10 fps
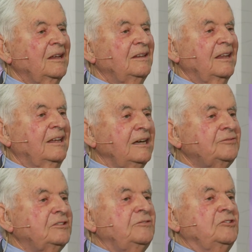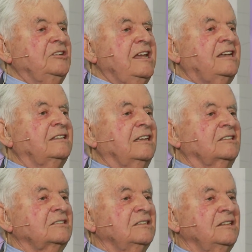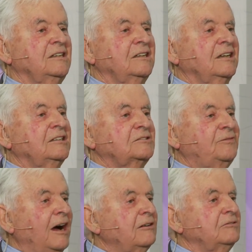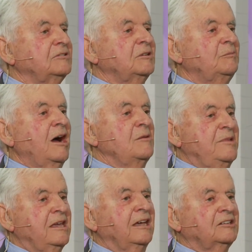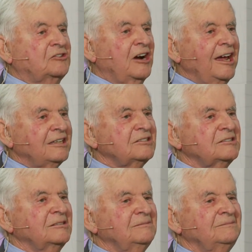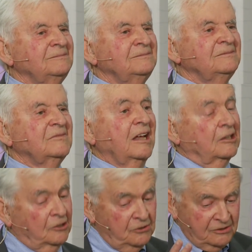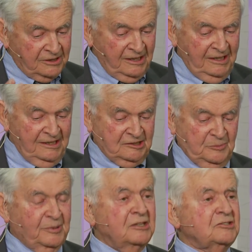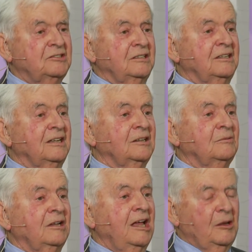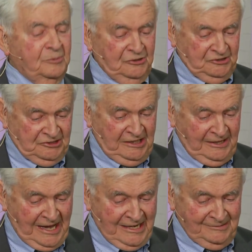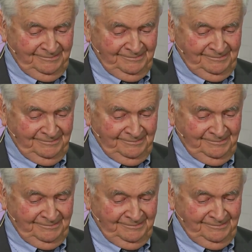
The gift of uniqueness is found by being in Christ. And Luke is the person that will help you to see that.